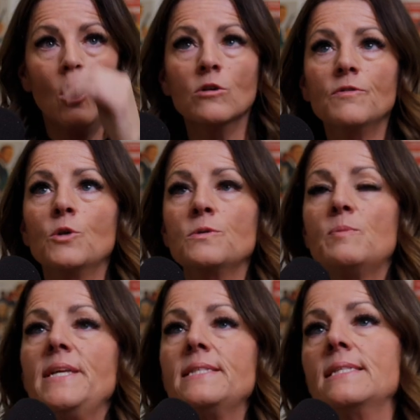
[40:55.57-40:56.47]
all of those
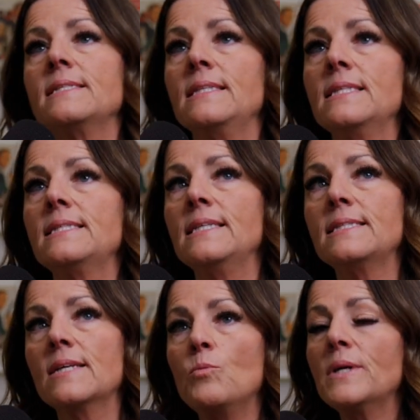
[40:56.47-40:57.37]
pieces in the
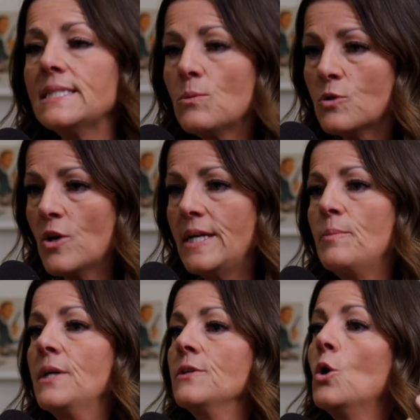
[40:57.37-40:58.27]
sense of what is it we're trying to
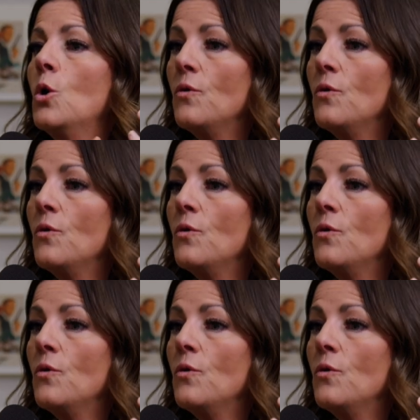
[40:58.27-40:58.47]
build.